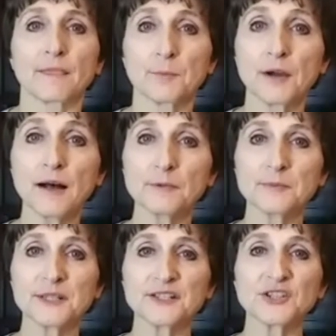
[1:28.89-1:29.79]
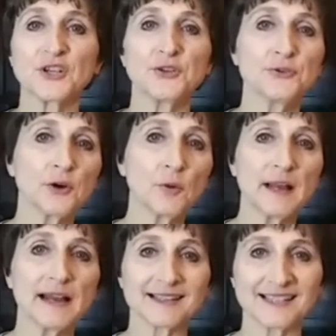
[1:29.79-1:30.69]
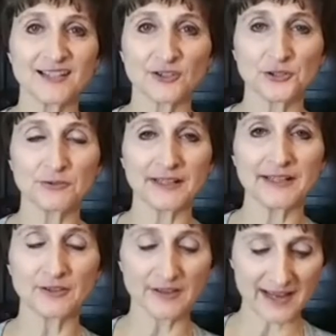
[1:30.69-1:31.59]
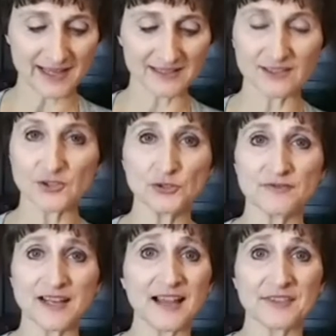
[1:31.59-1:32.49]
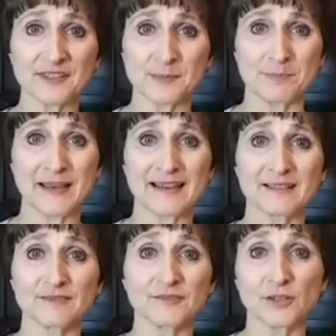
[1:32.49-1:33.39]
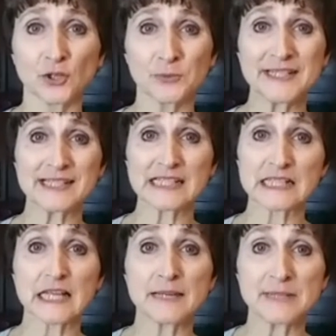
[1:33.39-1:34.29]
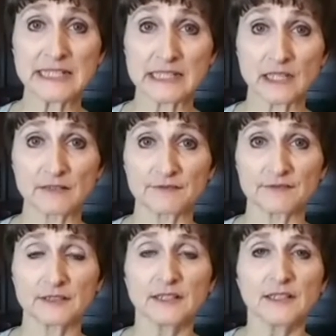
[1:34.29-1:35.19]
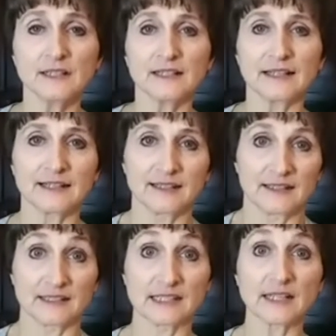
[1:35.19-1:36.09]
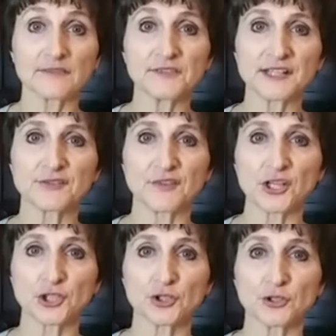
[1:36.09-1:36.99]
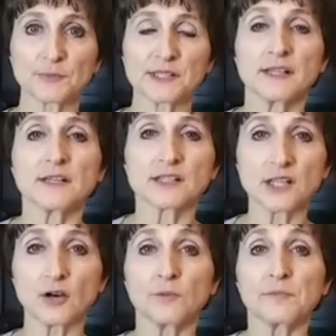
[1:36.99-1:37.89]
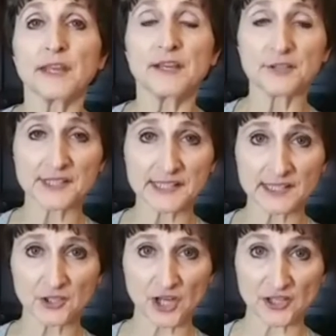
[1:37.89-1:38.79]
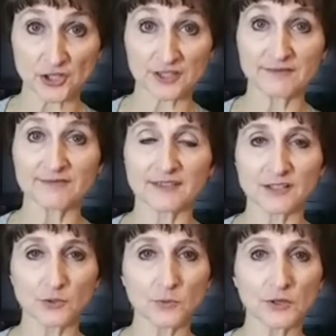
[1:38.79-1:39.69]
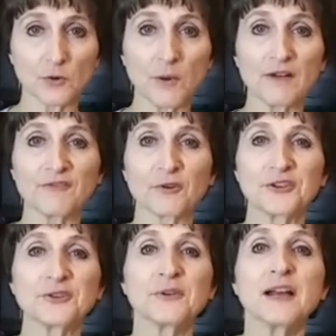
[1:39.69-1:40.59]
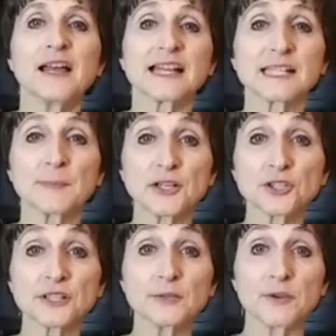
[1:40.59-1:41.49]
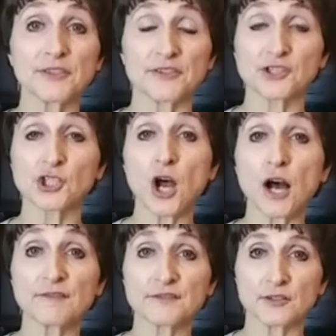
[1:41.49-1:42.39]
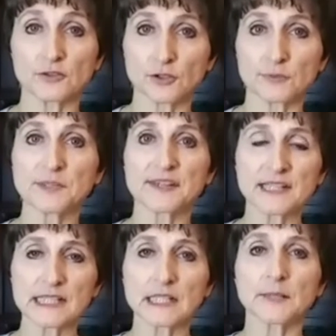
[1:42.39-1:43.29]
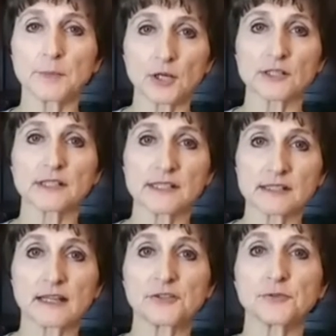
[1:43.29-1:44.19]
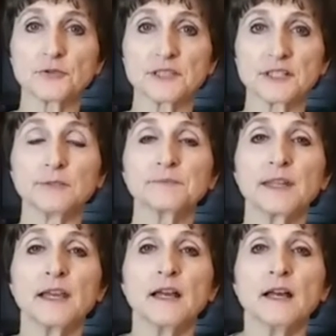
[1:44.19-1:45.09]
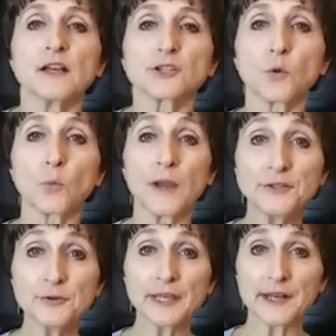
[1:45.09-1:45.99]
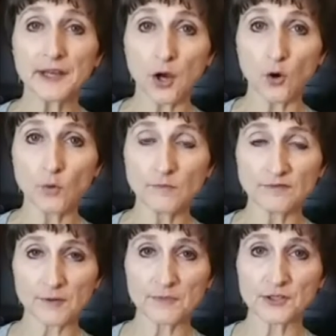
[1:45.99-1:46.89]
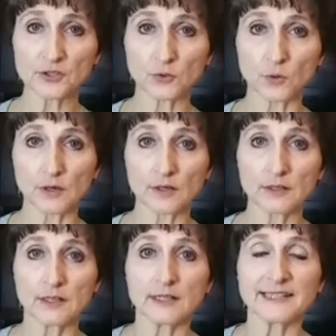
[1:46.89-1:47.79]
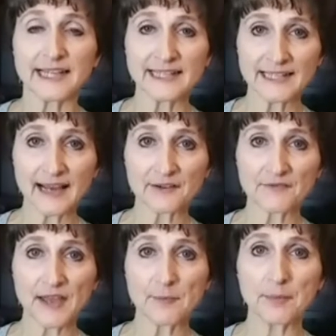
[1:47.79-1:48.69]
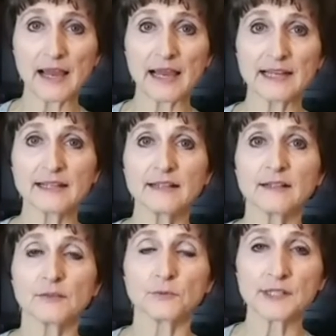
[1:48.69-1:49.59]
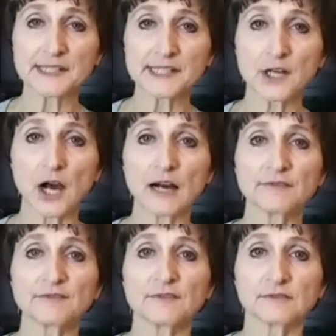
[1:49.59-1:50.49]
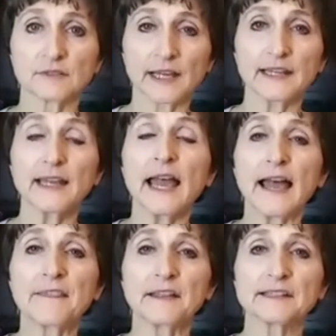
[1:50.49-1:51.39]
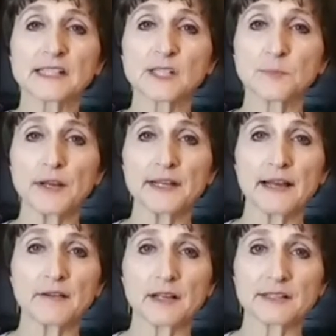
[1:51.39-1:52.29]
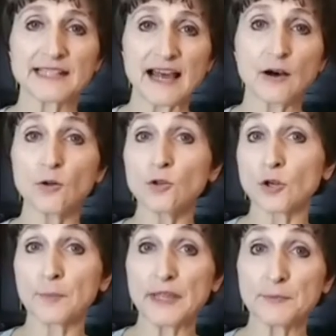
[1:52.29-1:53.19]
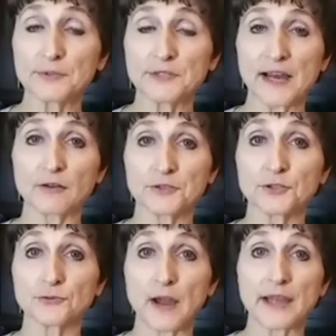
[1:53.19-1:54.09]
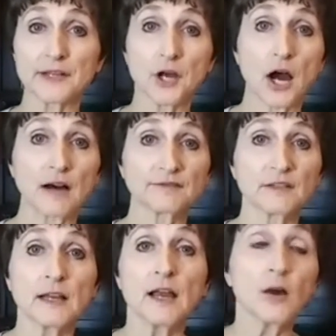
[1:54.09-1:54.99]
The problem is, you go back a day or two later, and you've got this bag of green slimy stuff instead of nice fresh herbs. So, here's a suggestion. This will work well for you, especially with soft herbs, things like parsley, cilantro, dill. So when you get it home from the store, take it out of that bag, rinse it off, okay, and then spread it out on a towel or a paper towel to dry it off.